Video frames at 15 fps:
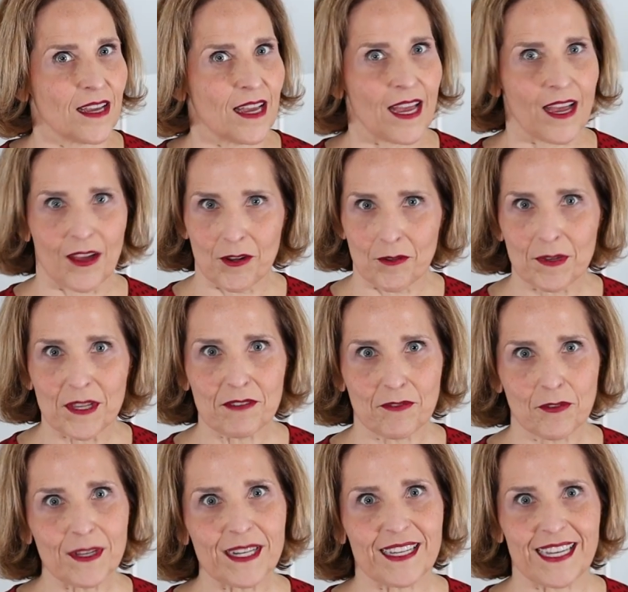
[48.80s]
How do we
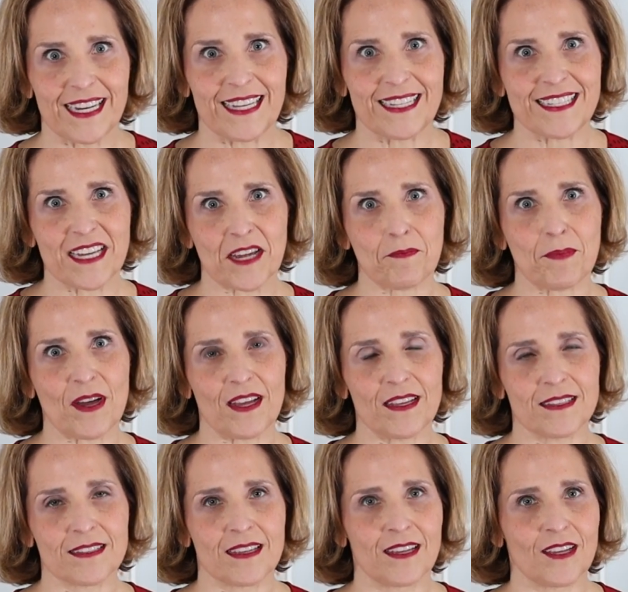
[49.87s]
avoid getting tick
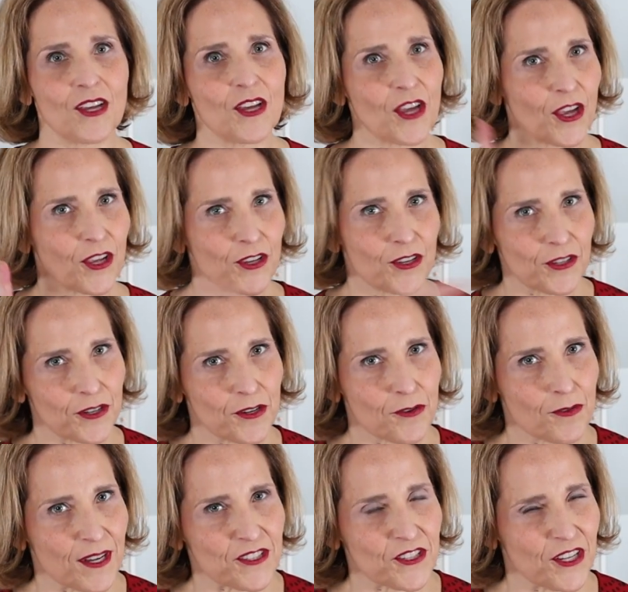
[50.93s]
bites? Good
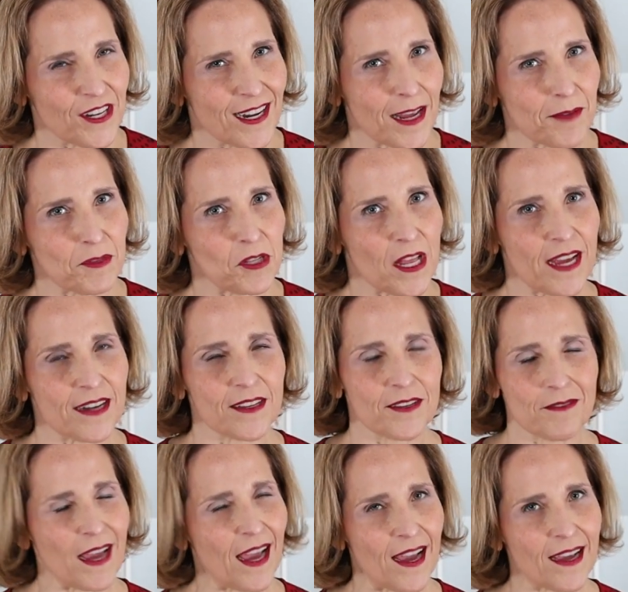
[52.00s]
question, and I'm glad
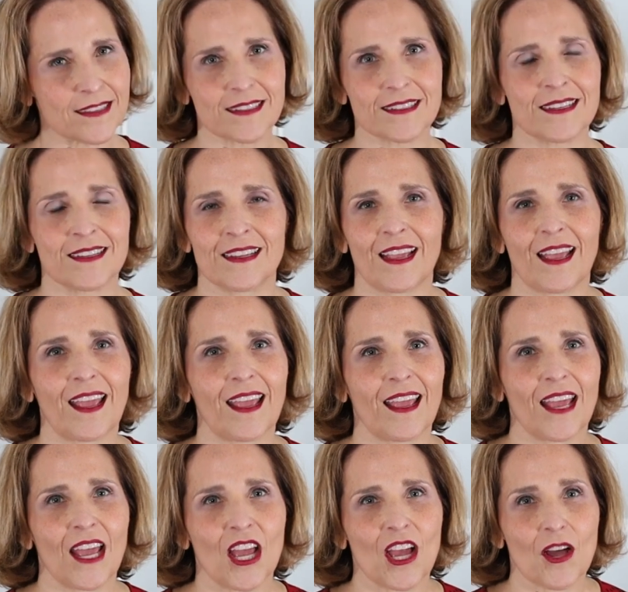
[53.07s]
you asked.
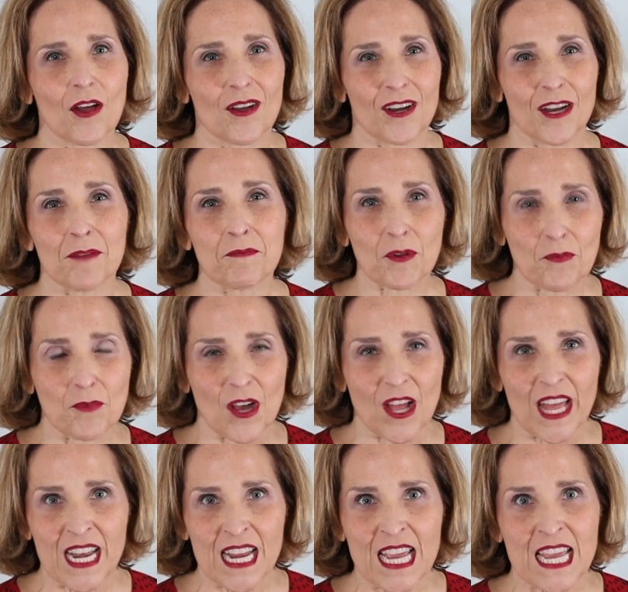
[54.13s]
Number
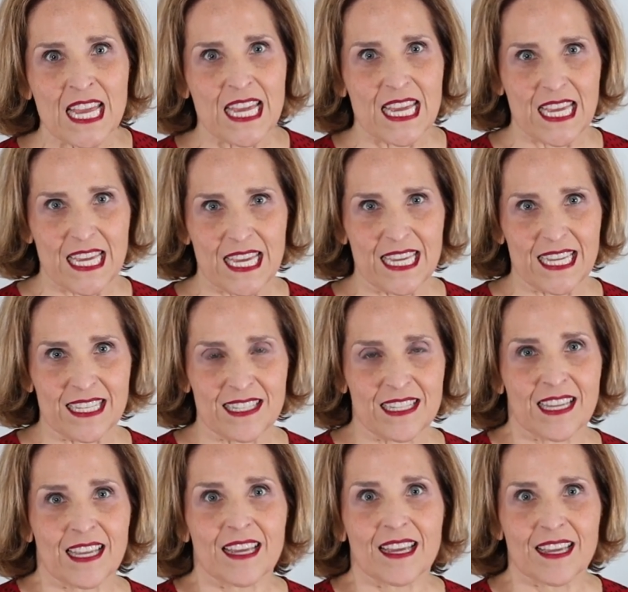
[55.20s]
one is
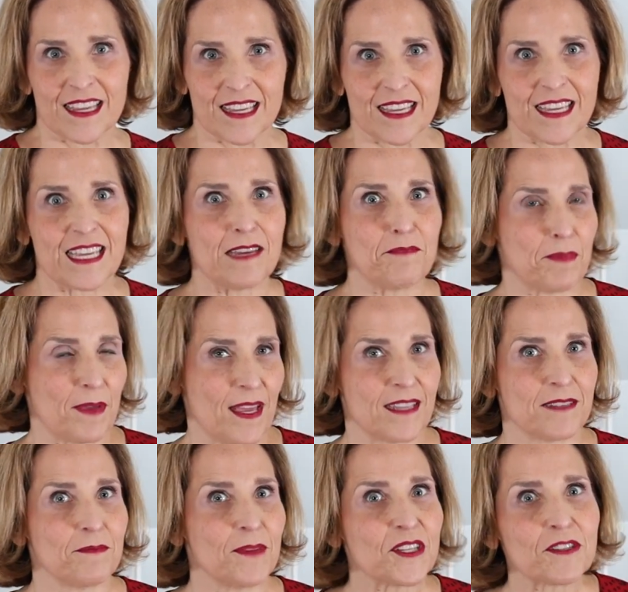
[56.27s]
keep
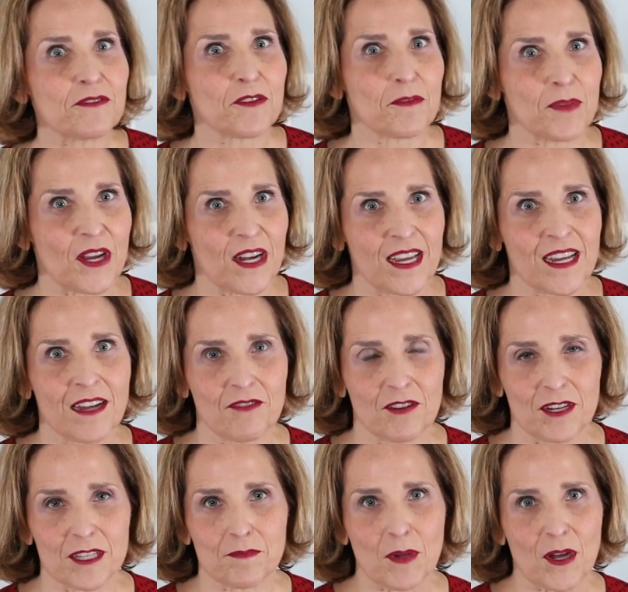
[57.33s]
as much of your body
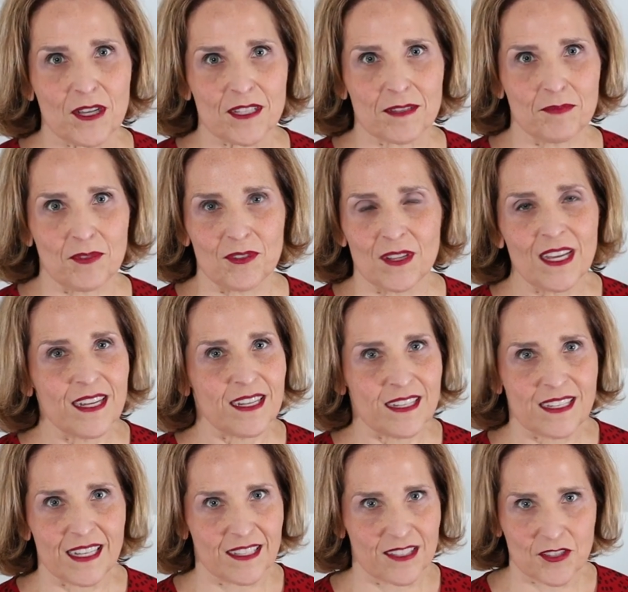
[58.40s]
covered as possible.
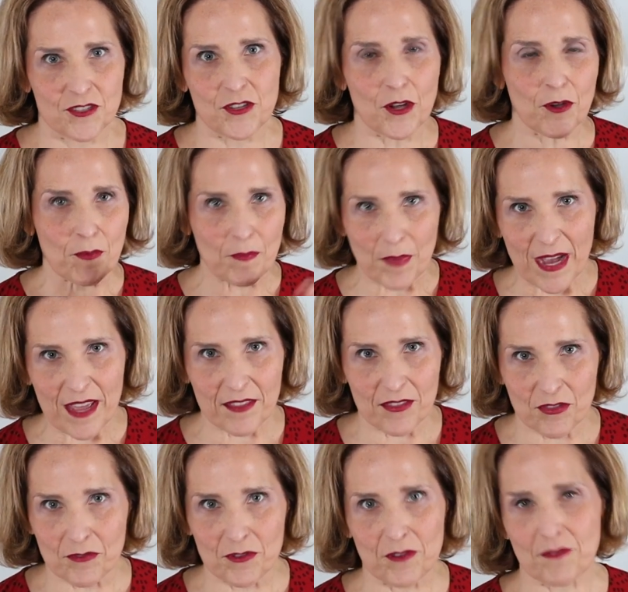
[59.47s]
Ticks don't bite
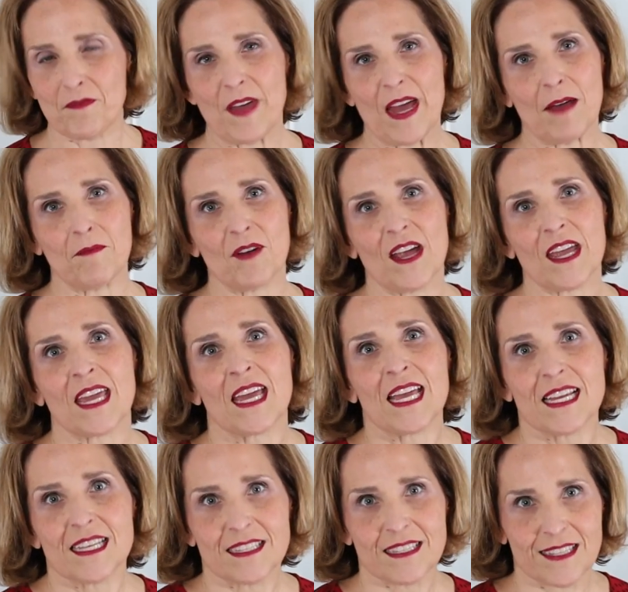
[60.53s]
through fabric,
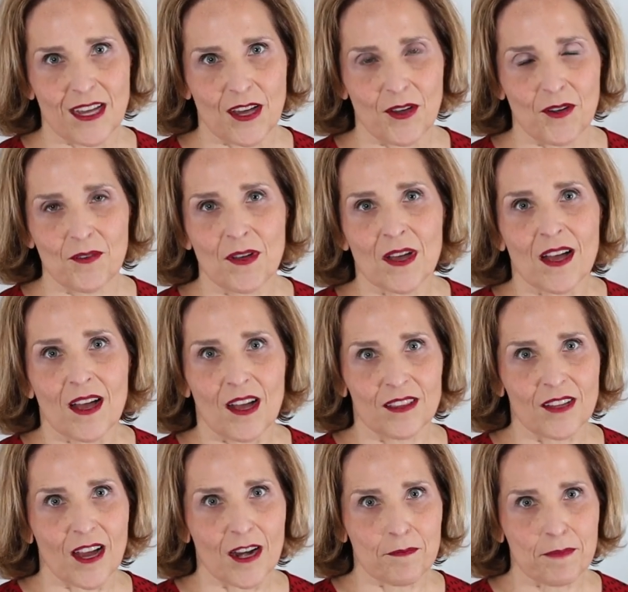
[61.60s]
so a
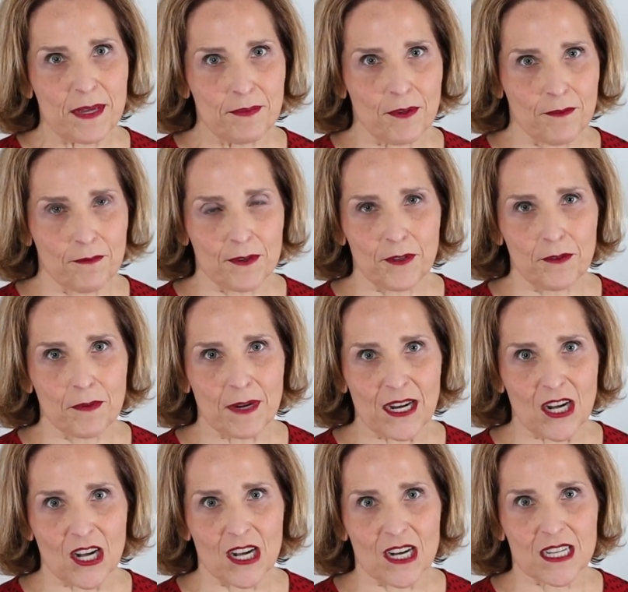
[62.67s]
lot of people will
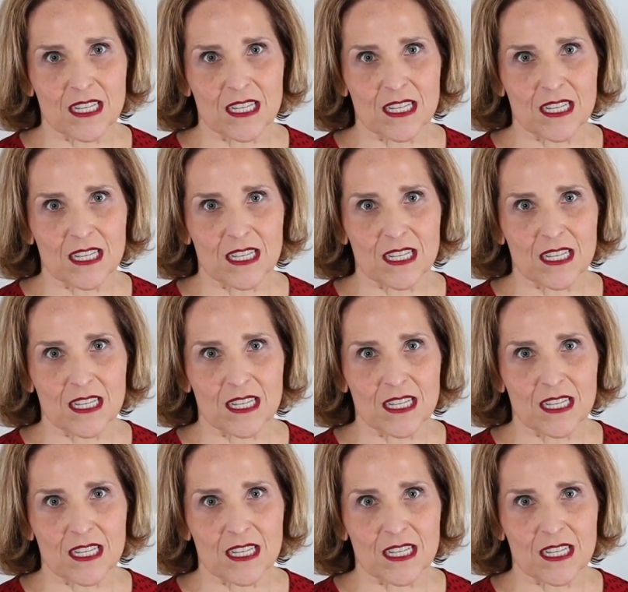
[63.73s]
wear